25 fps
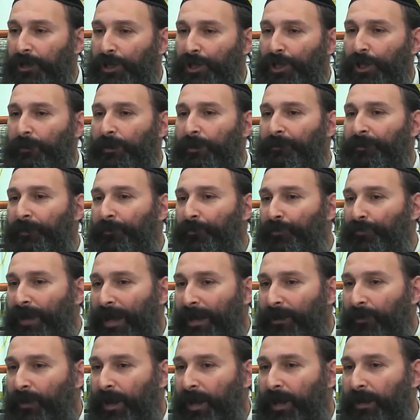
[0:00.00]
You know how many people
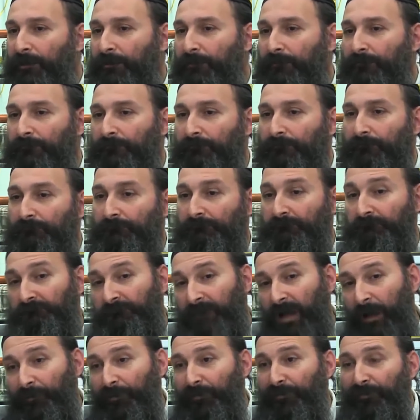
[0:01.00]
ran away?
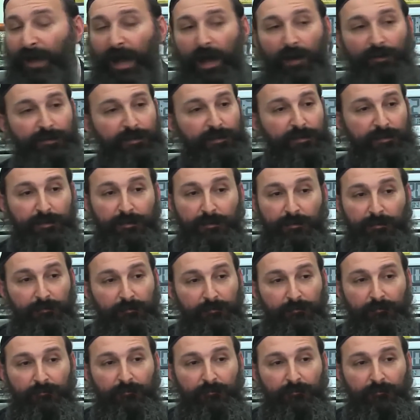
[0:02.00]
A couple thousands.